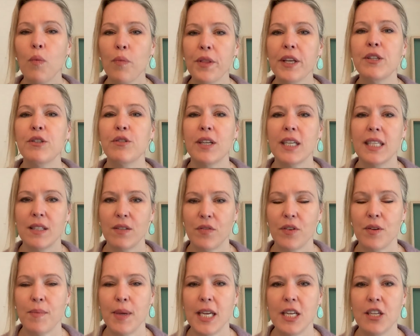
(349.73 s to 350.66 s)
the
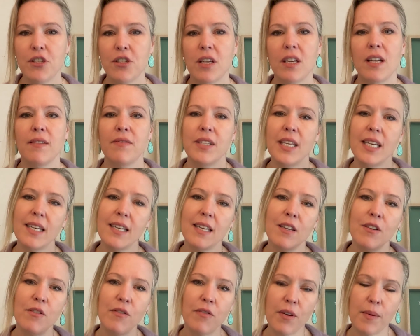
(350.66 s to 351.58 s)
transformation of
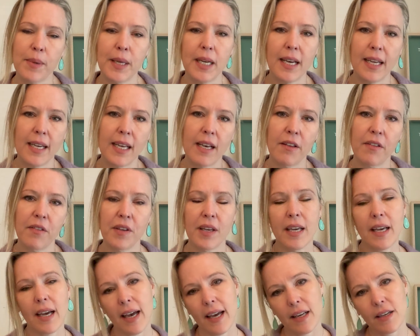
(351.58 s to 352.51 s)
taking you from an
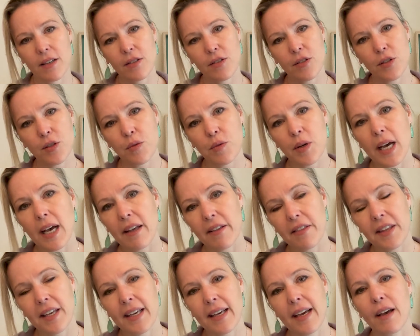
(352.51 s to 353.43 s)
unhealthy gut to a
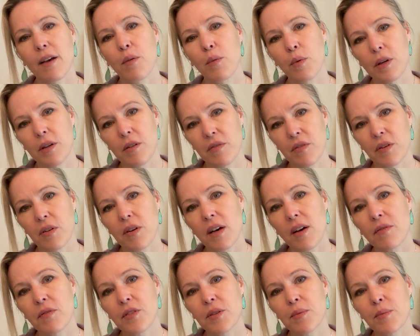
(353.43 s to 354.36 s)
healthy gut where you feel
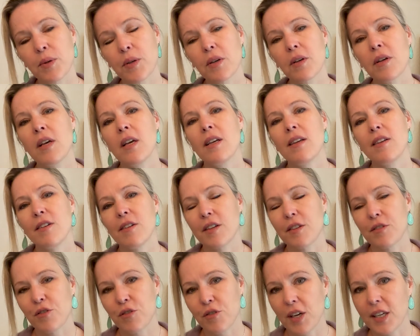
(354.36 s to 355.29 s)
comfortable, you
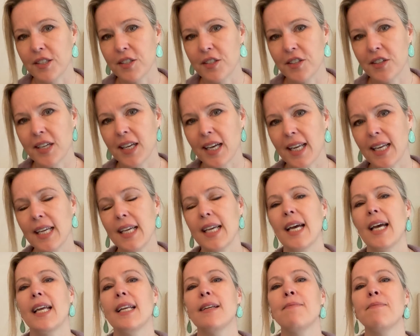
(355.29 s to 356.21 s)
can trust your gut
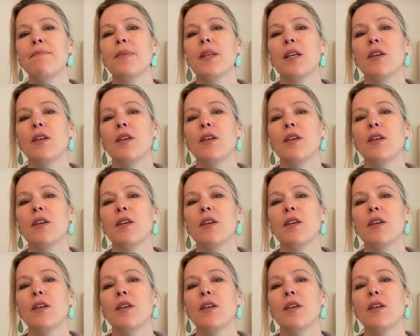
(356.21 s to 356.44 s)
again,